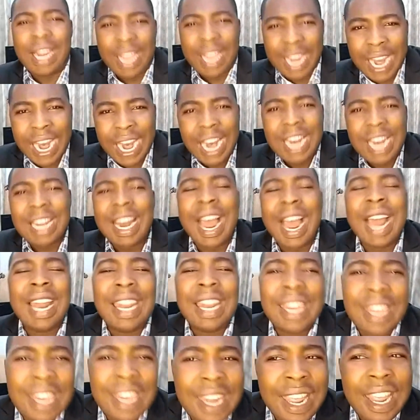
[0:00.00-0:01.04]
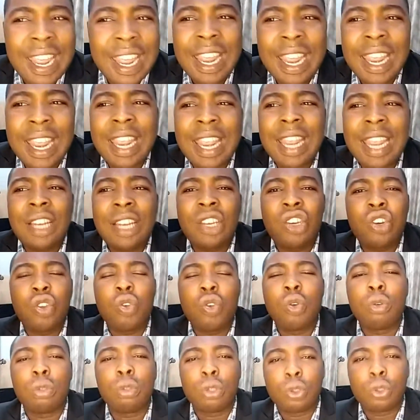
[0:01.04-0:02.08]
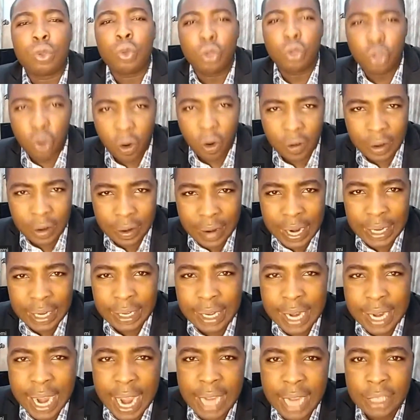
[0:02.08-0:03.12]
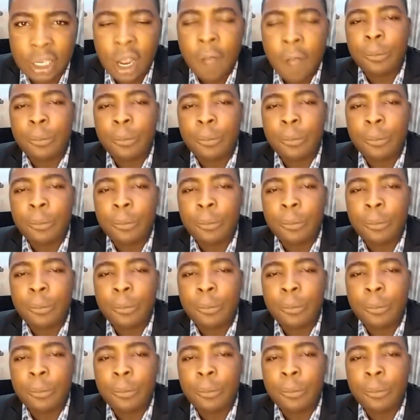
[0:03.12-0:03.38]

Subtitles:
either lead you to your greatness